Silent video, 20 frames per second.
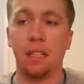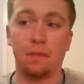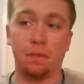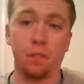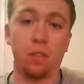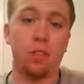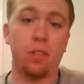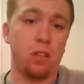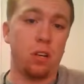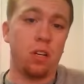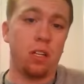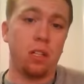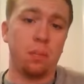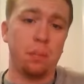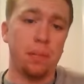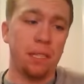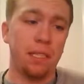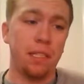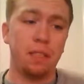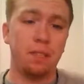for a longer
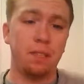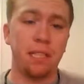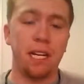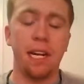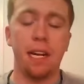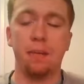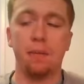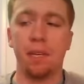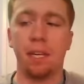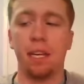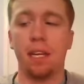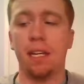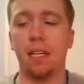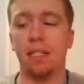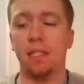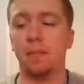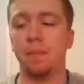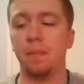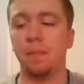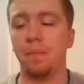period of time. And